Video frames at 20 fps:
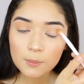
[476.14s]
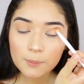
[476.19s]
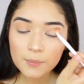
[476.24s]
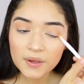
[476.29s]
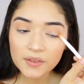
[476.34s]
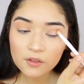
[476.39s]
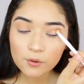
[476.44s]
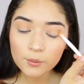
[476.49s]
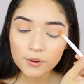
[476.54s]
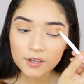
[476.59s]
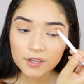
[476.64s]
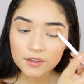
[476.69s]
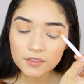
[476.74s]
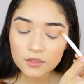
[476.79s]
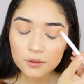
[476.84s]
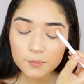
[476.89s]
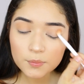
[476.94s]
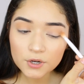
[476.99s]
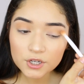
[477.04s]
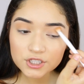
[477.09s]
By the way,
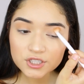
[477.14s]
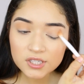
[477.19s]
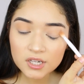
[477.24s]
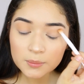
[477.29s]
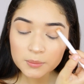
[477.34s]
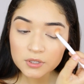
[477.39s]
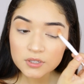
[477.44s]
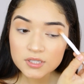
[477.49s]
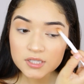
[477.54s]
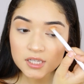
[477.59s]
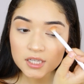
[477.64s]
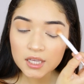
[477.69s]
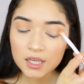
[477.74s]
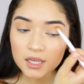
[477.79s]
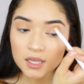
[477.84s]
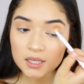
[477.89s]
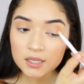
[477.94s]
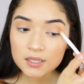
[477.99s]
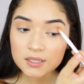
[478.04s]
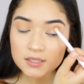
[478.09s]
the brush that I'm using
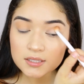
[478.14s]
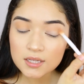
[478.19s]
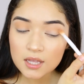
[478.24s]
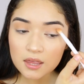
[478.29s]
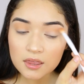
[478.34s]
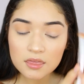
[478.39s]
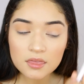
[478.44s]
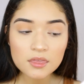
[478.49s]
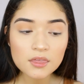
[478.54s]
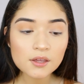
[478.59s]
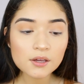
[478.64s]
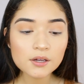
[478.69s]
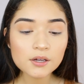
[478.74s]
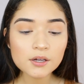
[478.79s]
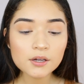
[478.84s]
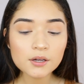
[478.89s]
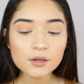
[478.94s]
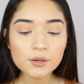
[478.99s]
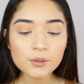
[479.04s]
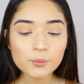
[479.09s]
is
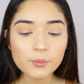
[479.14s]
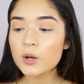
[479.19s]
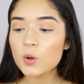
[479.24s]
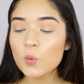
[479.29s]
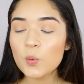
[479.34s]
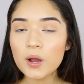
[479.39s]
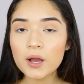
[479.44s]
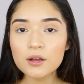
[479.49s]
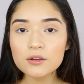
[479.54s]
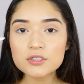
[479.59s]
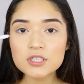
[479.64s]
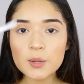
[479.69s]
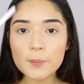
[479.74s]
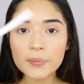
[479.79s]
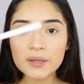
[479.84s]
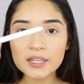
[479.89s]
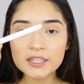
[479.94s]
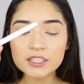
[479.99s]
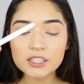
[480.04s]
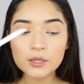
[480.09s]
the Wet n Wild
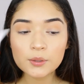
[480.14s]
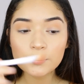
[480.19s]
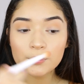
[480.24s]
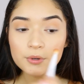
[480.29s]
blending